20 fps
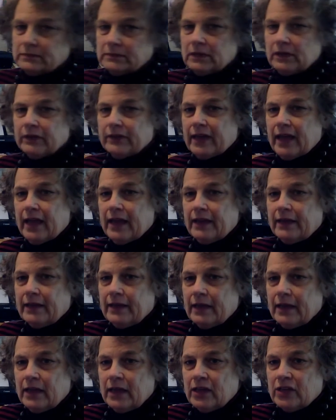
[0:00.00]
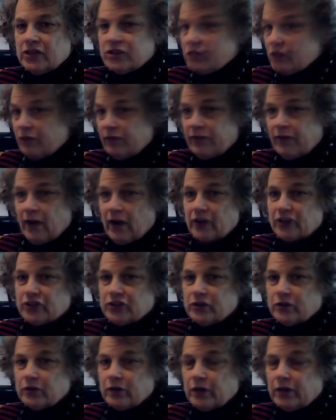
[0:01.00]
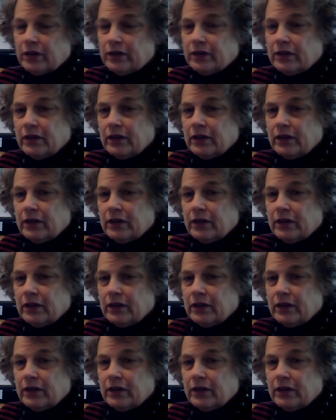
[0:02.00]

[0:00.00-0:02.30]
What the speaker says: Okay? So far, so good.